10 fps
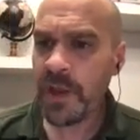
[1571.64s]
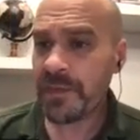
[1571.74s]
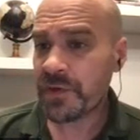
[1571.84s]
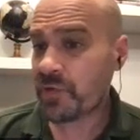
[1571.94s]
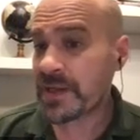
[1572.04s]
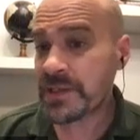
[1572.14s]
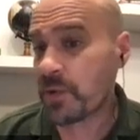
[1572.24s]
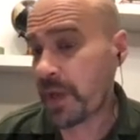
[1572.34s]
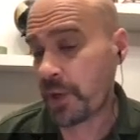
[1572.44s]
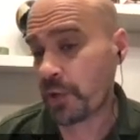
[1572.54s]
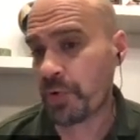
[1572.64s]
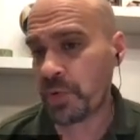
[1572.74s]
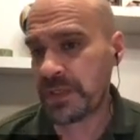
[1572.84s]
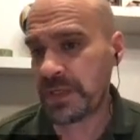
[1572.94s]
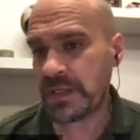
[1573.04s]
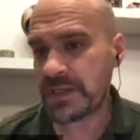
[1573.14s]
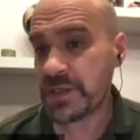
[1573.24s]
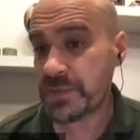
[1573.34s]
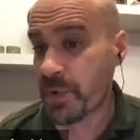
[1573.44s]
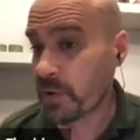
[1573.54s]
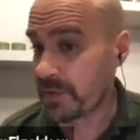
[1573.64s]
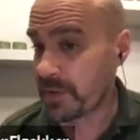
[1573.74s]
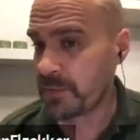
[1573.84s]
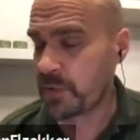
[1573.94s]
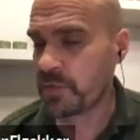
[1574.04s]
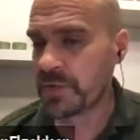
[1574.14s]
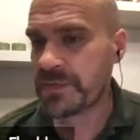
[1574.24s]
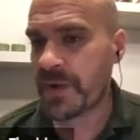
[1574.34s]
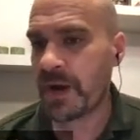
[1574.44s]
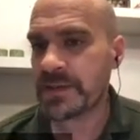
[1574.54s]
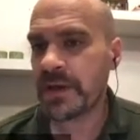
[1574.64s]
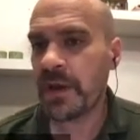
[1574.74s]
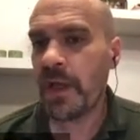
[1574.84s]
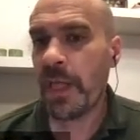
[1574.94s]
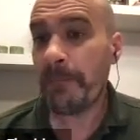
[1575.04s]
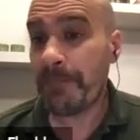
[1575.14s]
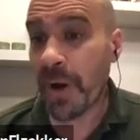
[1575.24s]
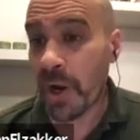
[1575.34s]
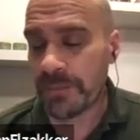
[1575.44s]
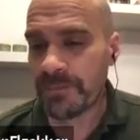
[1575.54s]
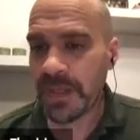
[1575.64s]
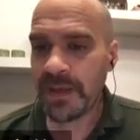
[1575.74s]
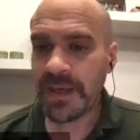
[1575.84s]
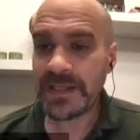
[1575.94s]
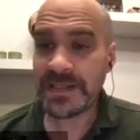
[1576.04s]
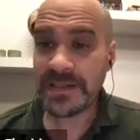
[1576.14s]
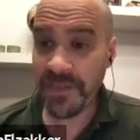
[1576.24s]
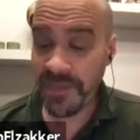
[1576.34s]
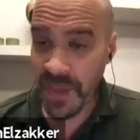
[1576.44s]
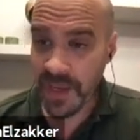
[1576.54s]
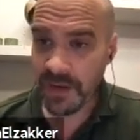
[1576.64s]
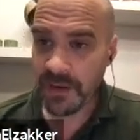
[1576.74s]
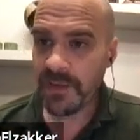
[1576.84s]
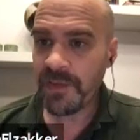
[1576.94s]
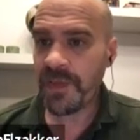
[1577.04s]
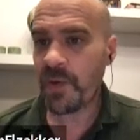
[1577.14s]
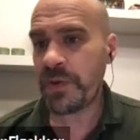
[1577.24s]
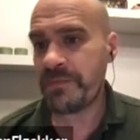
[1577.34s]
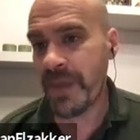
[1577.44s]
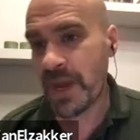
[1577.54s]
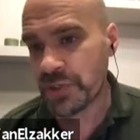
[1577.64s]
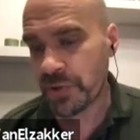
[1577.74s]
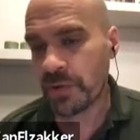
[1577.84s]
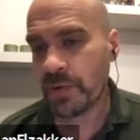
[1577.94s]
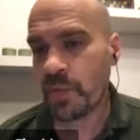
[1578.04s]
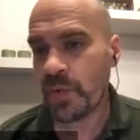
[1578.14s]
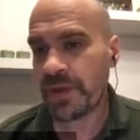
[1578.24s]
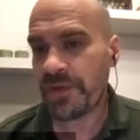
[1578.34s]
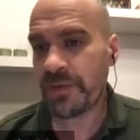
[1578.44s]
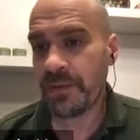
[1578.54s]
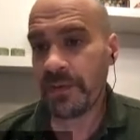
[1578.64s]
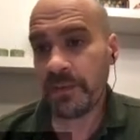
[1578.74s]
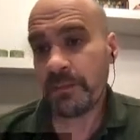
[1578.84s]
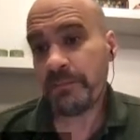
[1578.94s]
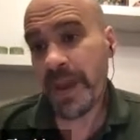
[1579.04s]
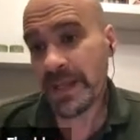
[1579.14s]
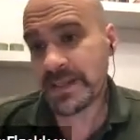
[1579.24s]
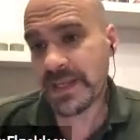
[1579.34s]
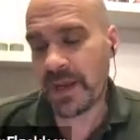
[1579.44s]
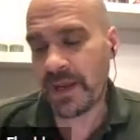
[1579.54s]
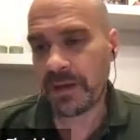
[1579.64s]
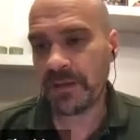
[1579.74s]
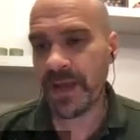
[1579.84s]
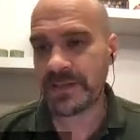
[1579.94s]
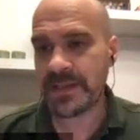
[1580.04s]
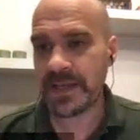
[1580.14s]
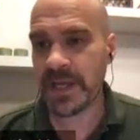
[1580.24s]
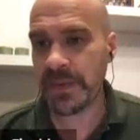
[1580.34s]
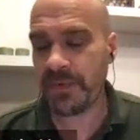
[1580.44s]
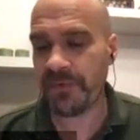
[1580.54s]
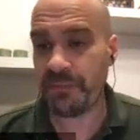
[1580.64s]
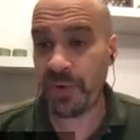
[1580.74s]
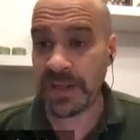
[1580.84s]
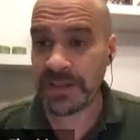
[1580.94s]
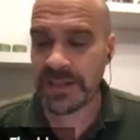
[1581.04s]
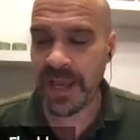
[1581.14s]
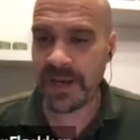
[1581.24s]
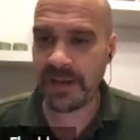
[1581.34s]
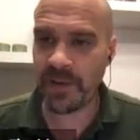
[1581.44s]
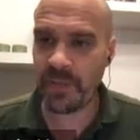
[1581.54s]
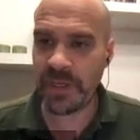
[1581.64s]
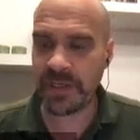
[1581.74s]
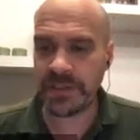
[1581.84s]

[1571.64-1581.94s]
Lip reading: The translocator protein is just part of the immune response, but it's the thing that we measure with PET scanning. That's that type of brain scanning that we can